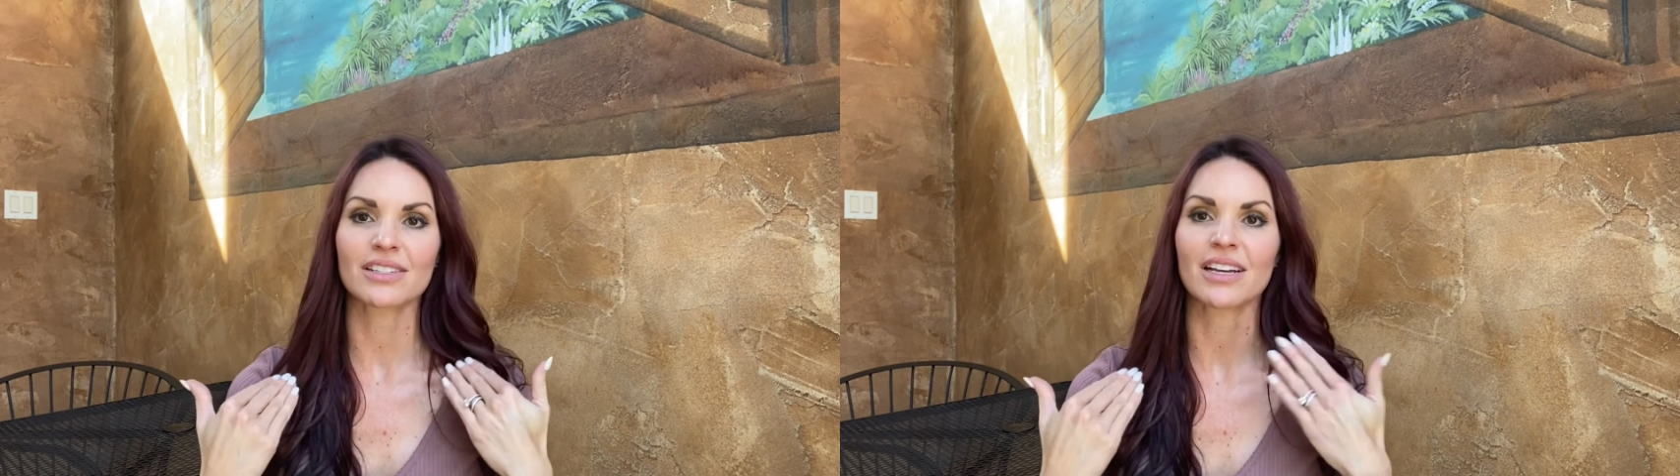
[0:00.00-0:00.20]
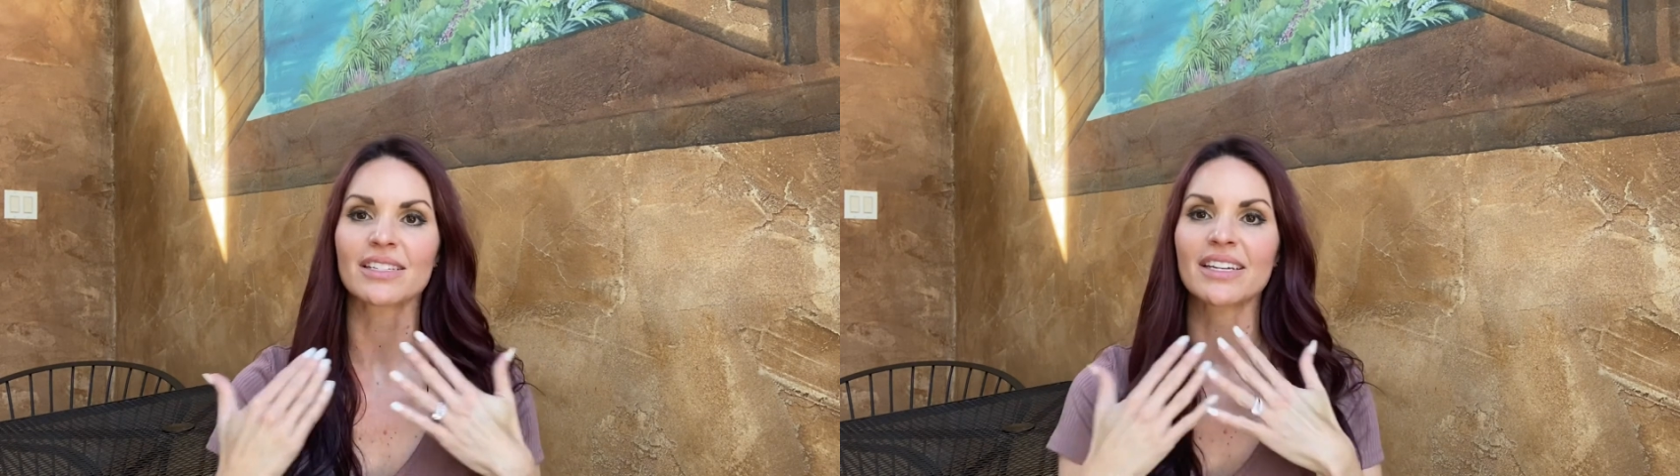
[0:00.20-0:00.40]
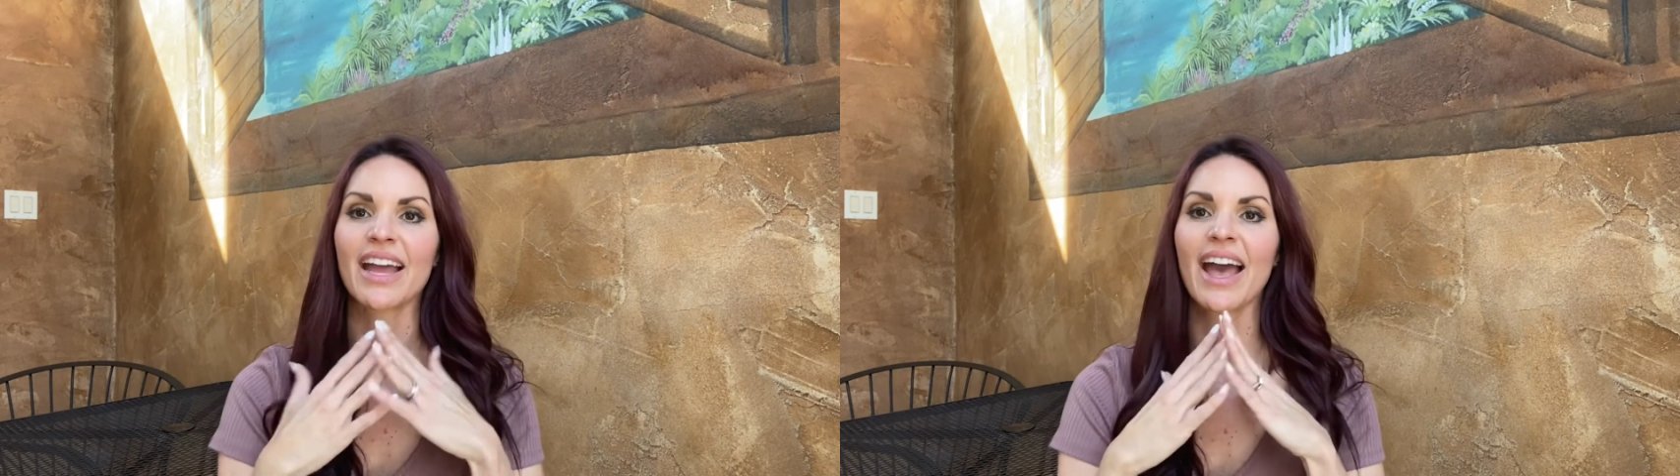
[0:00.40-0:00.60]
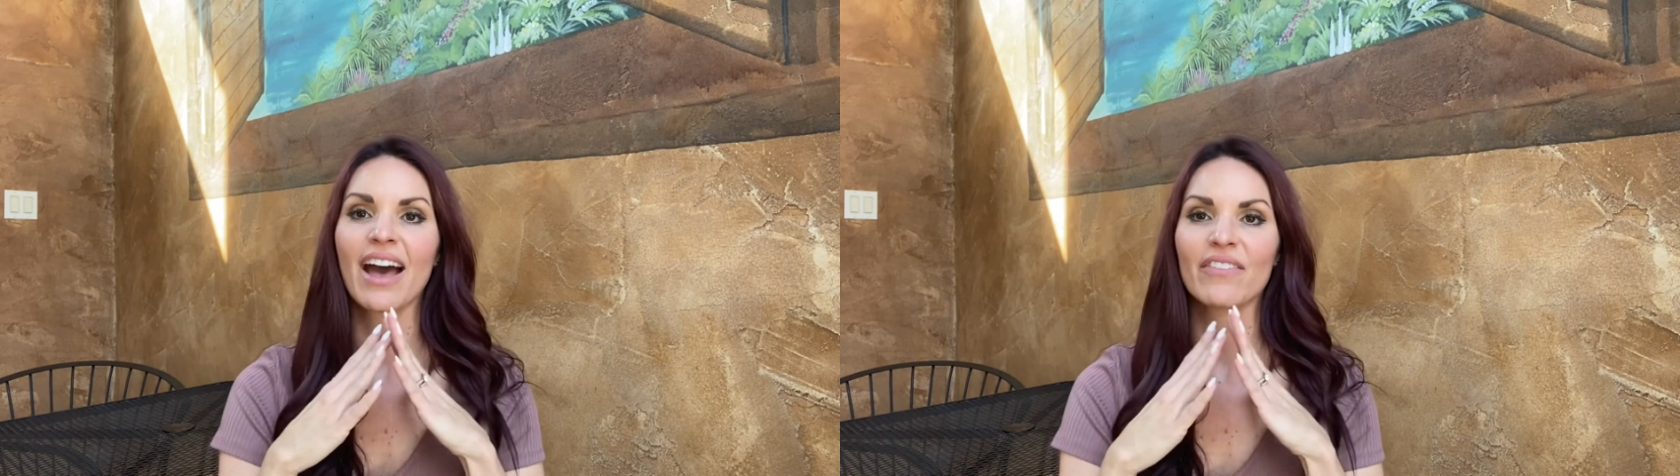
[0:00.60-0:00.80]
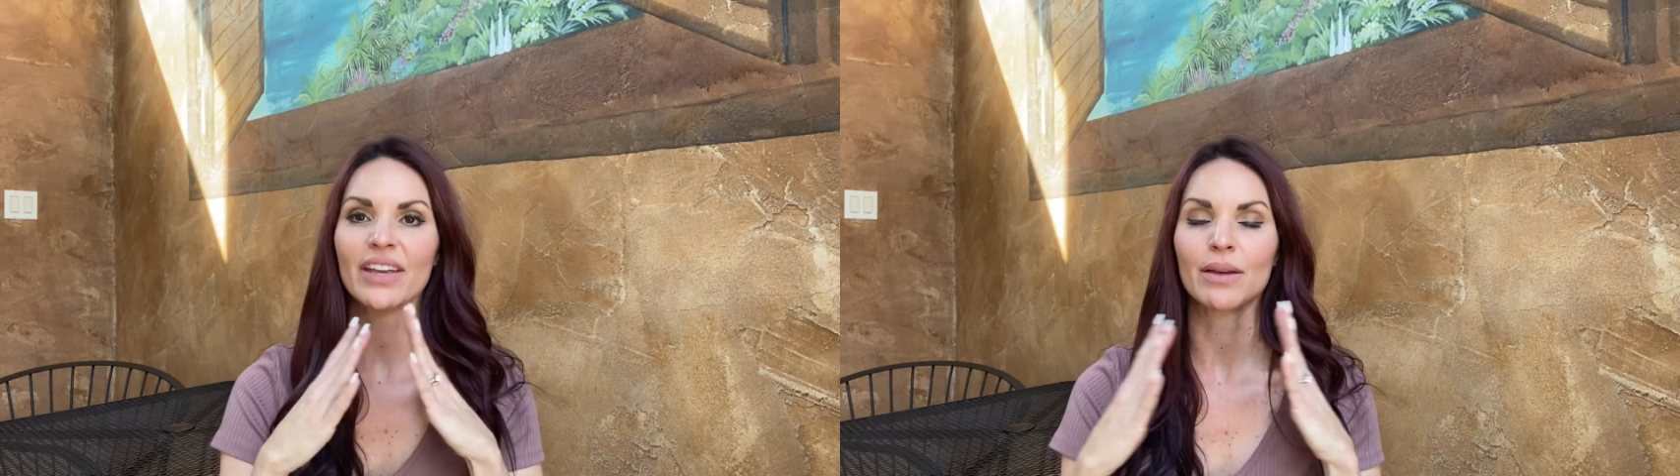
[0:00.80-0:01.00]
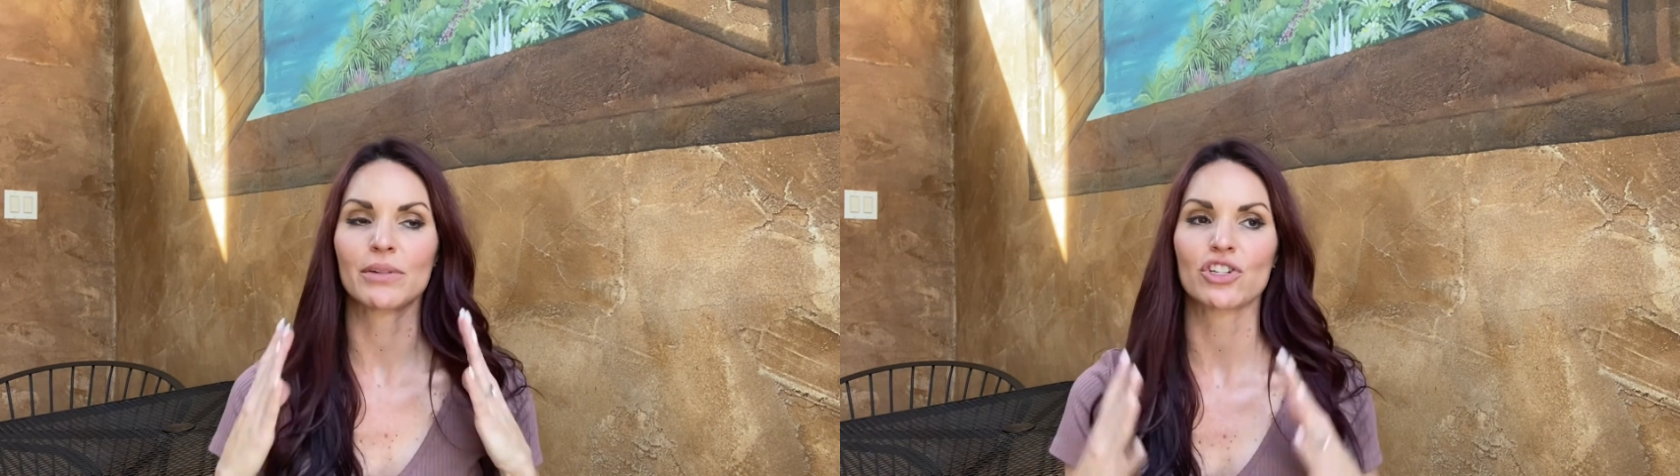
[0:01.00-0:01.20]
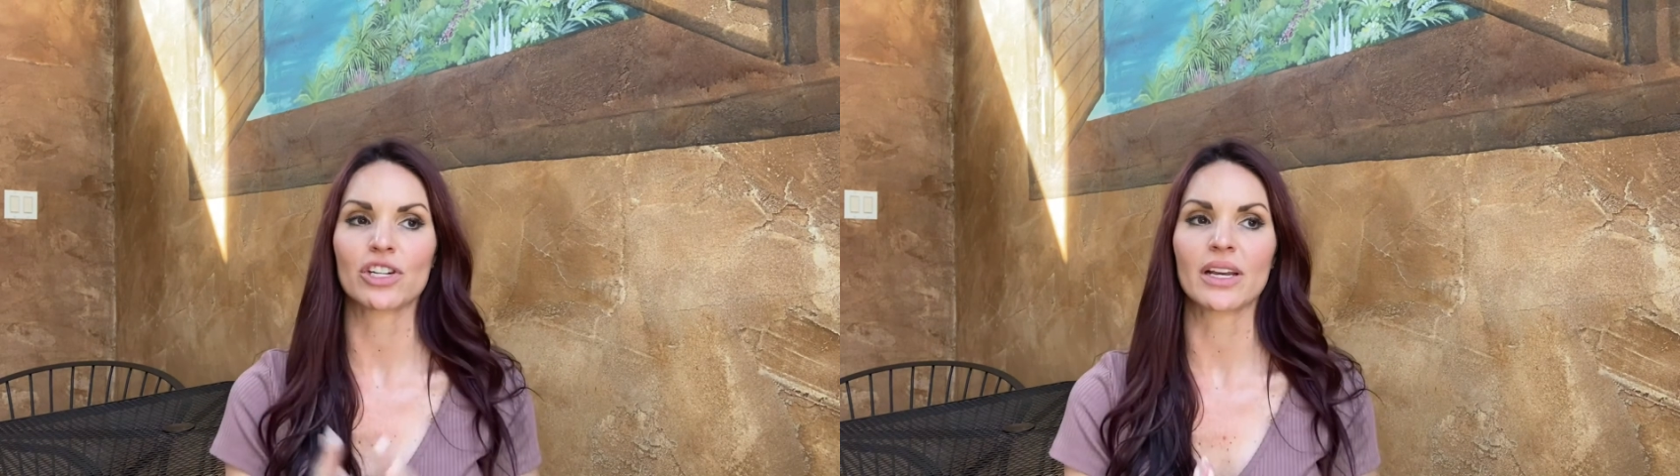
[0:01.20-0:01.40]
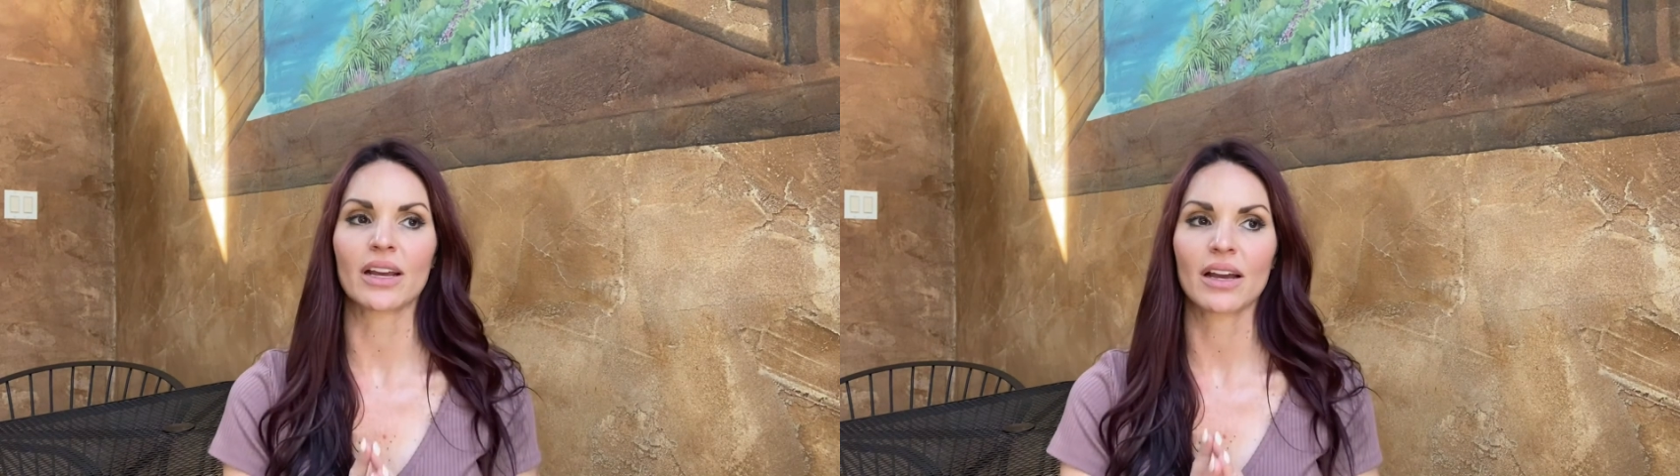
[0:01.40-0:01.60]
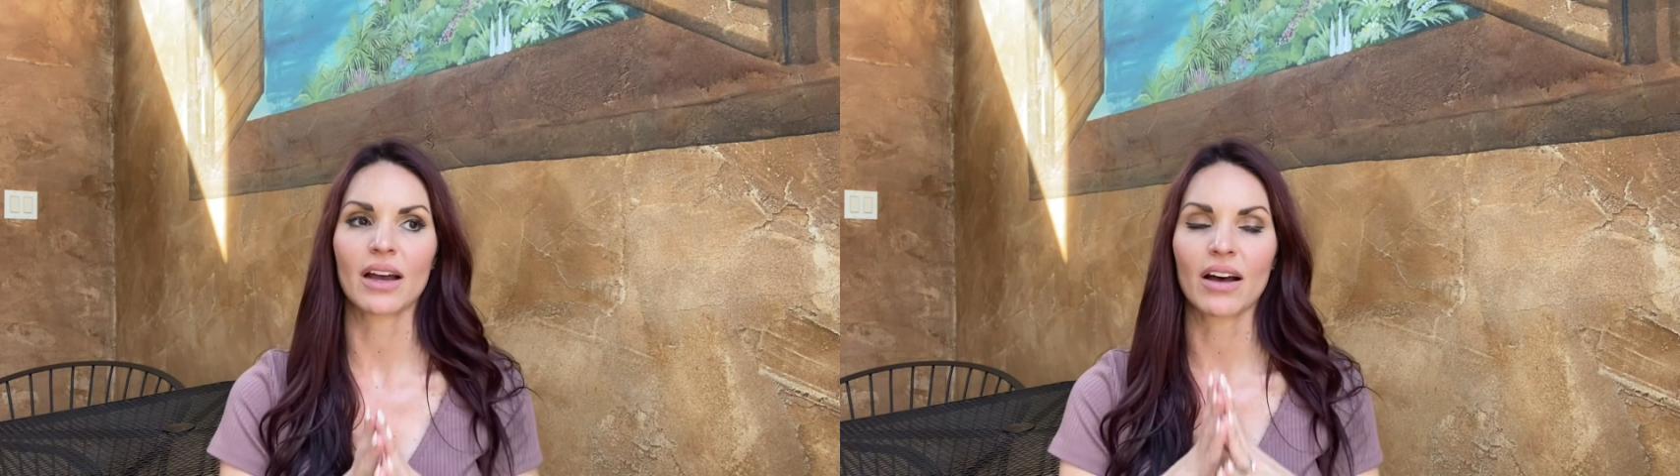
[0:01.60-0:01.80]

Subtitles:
doesn't have imaging